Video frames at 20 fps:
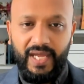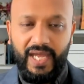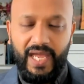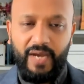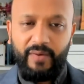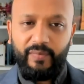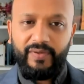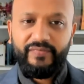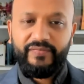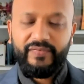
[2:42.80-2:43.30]

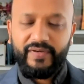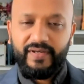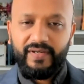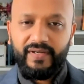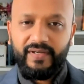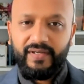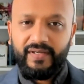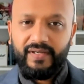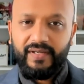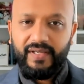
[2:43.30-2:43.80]
However,
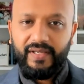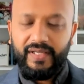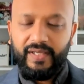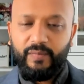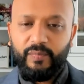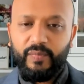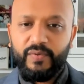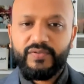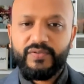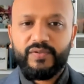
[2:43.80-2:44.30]
it
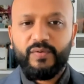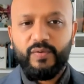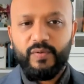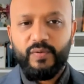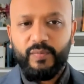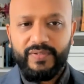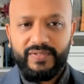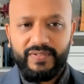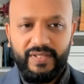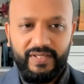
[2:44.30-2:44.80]
wasn't
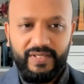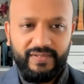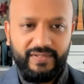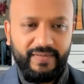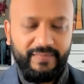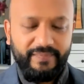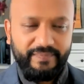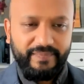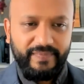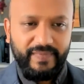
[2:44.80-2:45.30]
always like
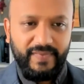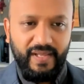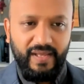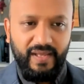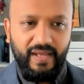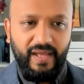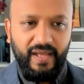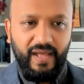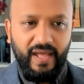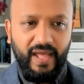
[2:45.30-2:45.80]
that.
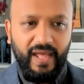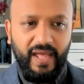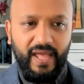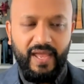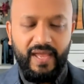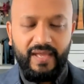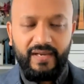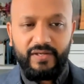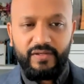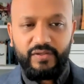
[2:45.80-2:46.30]

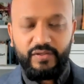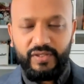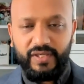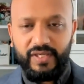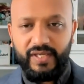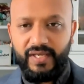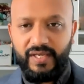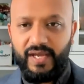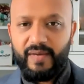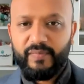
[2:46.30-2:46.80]
And
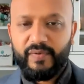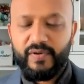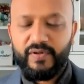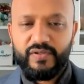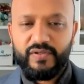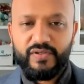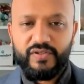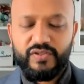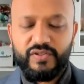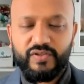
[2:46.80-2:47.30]
today I'm going
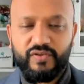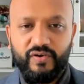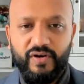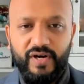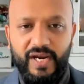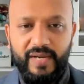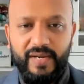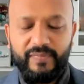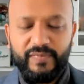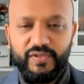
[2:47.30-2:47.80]
to
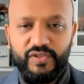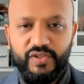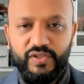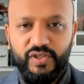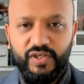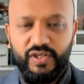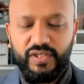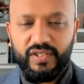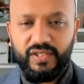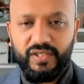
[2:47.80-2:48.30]
describe the
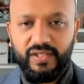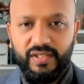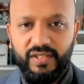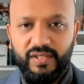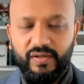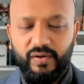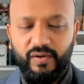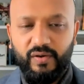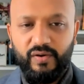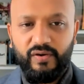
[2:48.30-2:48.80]

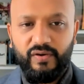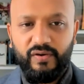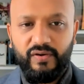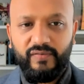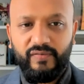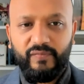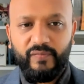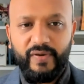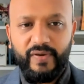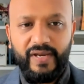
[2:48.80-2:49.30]
journey
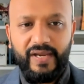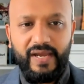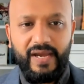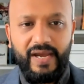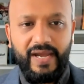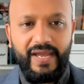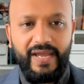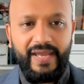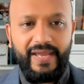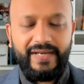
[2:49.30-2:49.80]
of where
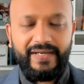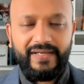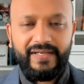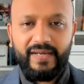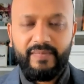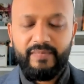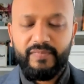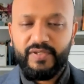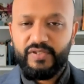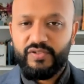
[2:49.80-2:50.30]
I ended
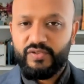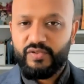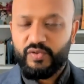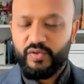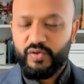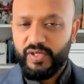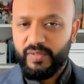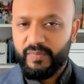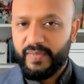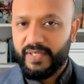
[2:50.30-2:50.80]
up
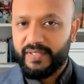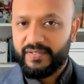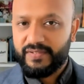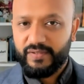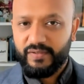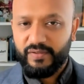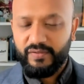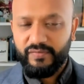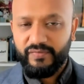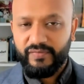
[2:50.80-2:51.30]
destroying
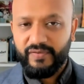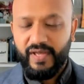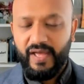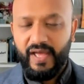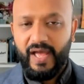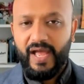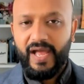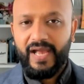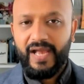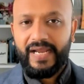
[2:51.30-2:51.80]
myself
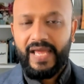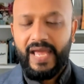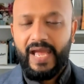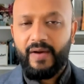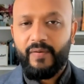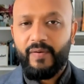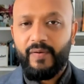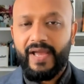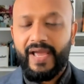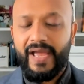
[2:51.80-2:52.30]
and
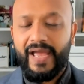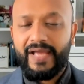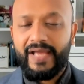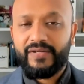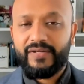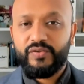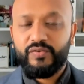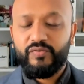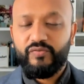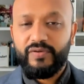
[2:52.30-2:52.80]
how I
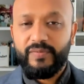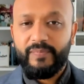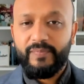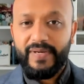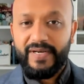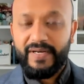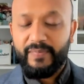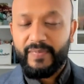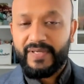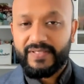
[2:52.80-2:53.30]
had to
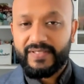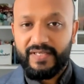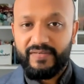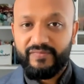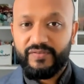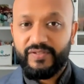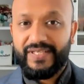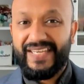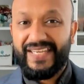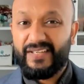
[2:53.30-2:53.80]
rebuild
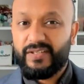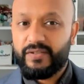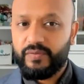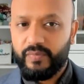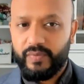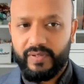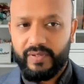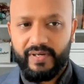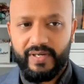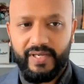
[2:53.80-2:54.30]
myself to get to
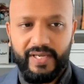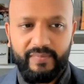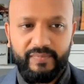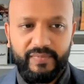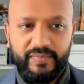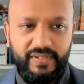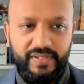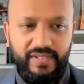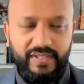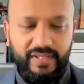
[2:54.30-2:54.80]
where I am
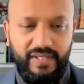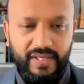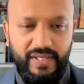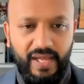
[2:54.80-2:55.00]
today.